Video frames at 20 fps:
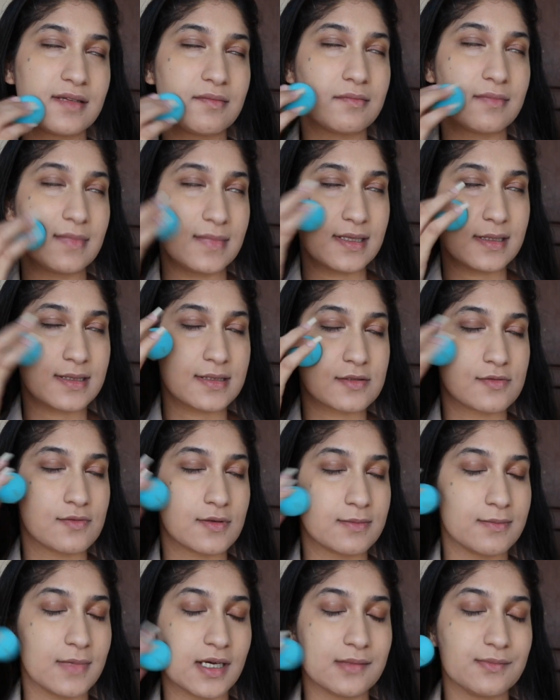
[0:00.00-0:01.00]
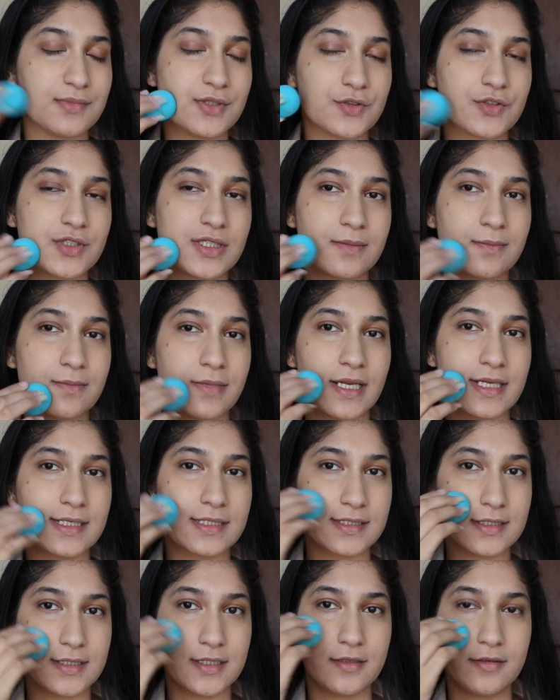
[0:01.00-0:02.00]
the mist with my beauty
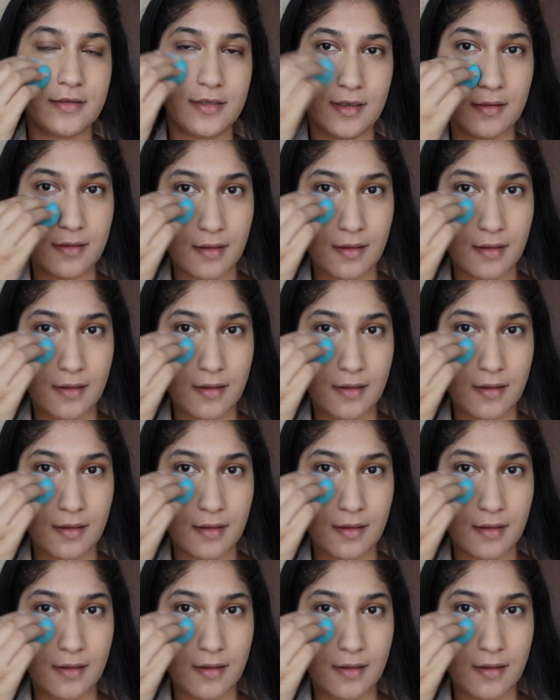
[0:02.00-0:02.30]
blender.